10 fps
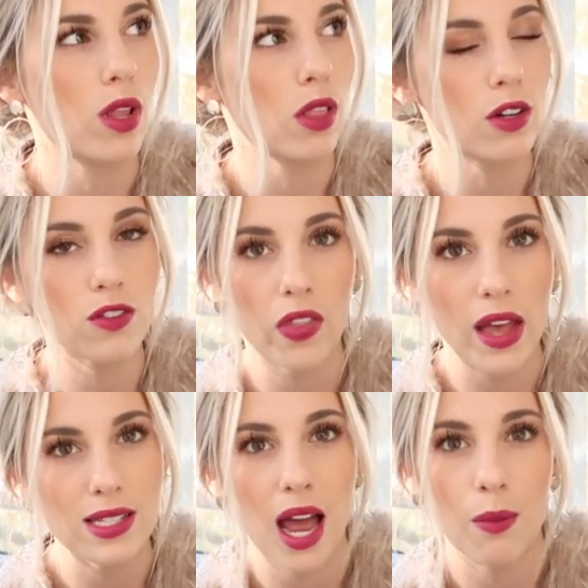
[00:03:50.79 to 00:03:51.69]
We looked for
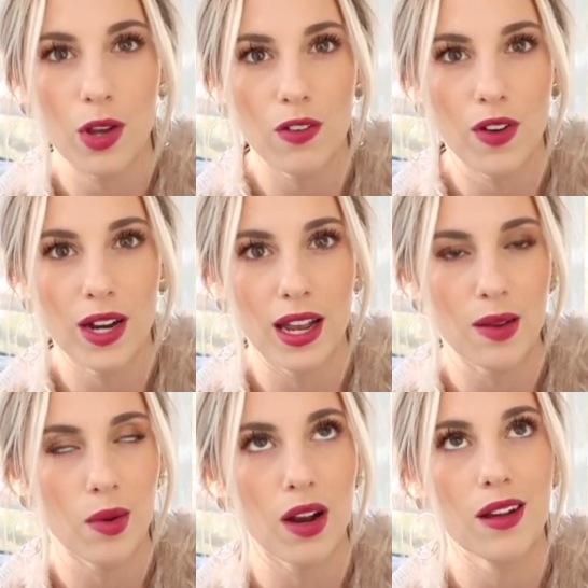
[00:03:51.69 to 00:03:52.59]
that sign, we couldn't find it
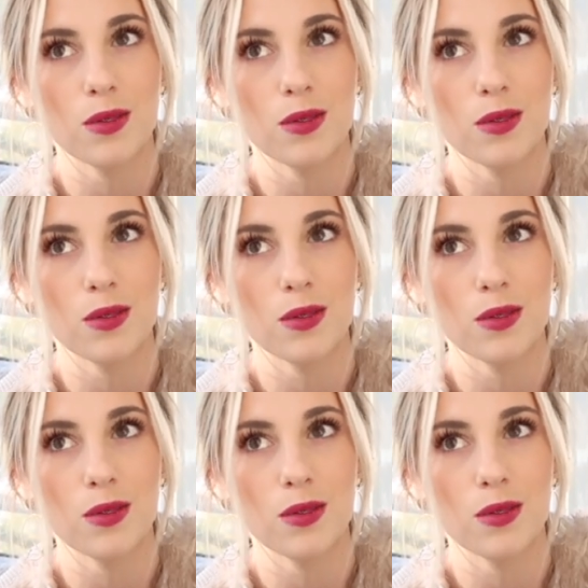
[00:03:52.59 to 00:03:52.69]
anywhere.